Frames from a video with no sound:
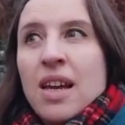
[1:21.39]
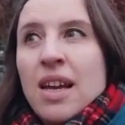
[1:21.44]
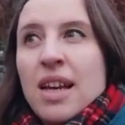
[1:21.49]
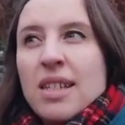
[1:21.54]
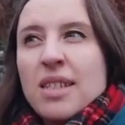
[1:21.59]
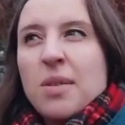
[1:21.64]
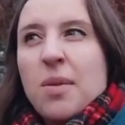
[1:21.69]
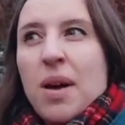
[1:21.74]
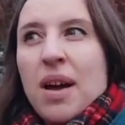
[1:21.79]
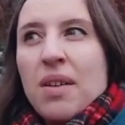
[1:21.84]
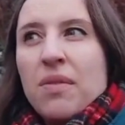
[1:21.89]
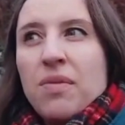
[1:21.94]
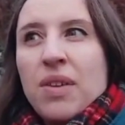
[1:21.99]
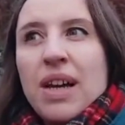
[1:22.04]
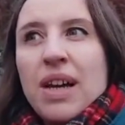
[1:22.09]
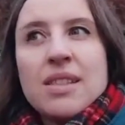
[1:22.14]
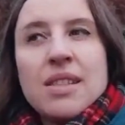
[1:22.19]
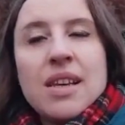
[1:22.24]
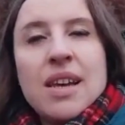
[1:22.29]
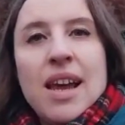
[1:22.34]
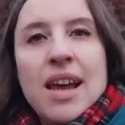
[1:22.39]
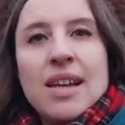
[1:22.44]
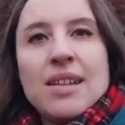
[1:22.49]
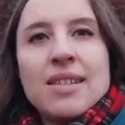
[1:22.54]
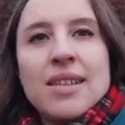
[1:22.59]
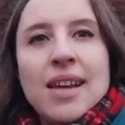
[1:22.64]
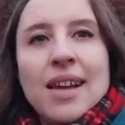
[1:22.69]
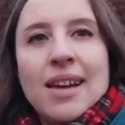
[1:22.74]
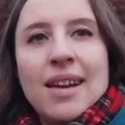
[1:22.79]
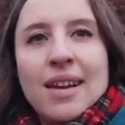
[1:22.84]
It's quite
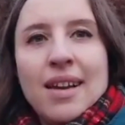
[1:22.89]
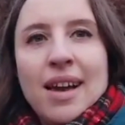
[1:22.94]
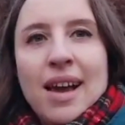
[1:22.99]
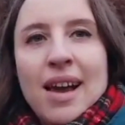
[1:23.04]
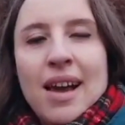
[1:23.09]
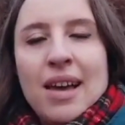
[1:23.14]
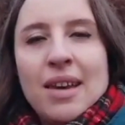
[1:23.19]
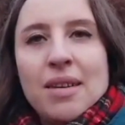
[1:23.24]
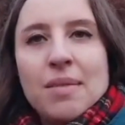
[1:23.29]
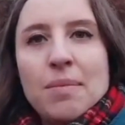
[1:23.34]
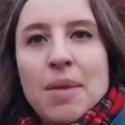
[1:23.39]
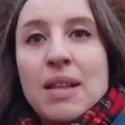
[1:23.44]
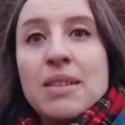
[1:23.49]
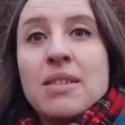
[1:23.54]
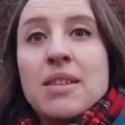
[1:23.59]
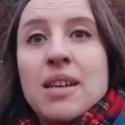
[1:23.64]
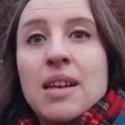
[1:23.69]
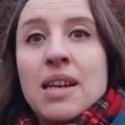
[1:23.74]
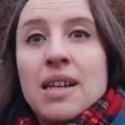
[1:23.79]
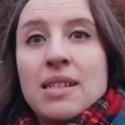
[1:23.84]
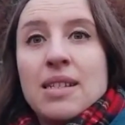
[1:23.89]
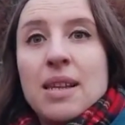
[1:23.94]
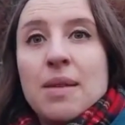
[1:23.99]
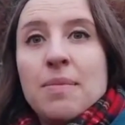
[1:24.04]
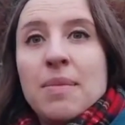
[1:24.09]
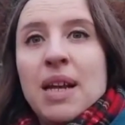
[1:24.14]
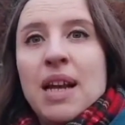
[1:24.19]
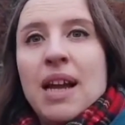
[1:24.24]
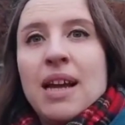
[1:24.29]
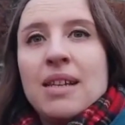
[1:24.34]
fascinating and mentally
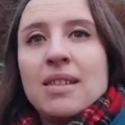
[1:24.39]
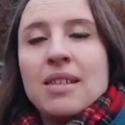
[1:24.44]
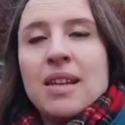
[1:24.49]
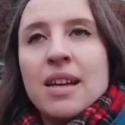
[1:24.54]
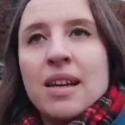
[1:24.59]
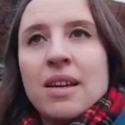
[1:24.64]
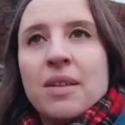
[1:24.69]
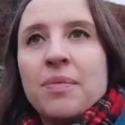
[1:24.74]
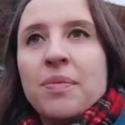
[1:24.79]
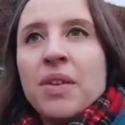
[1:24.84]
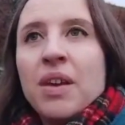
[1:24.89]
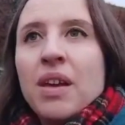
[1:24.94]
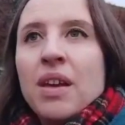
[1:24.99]
stimulating.